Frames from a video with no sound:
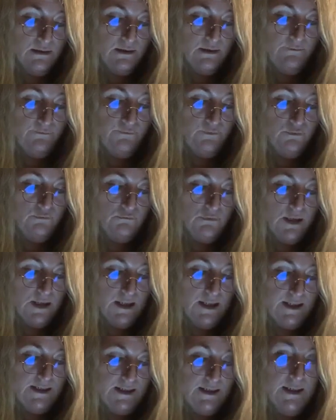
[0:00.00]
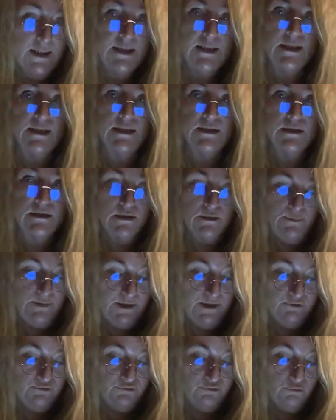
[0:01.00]
if you really need to
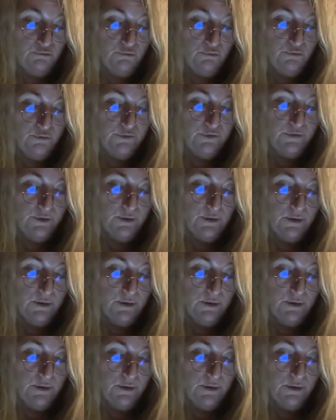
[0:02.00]
be assured.